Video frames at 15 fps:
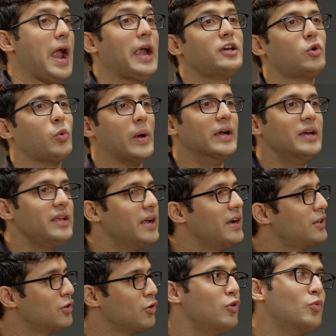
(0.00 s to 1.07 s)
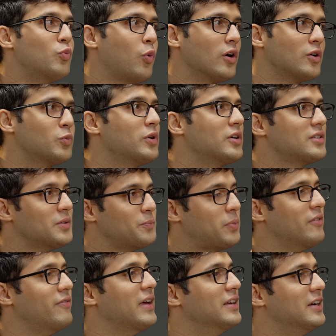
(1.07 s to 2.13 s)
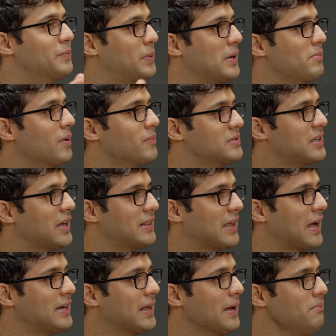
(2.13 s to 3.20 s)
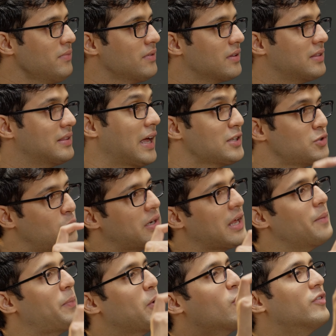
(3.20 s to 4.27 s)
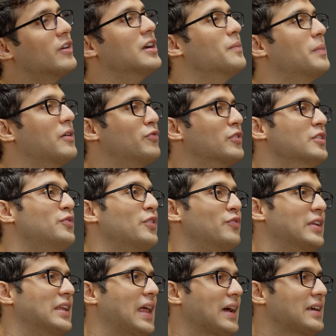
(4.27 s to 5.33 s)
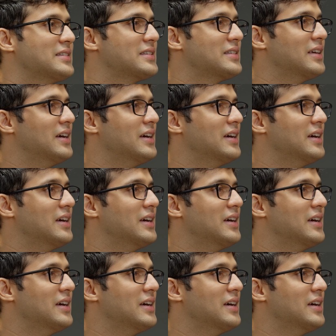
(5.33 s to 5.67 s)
At 28-year-old, what were the prevalent premiums at that time? That's what I'll pay over and above for the 50 lakhs.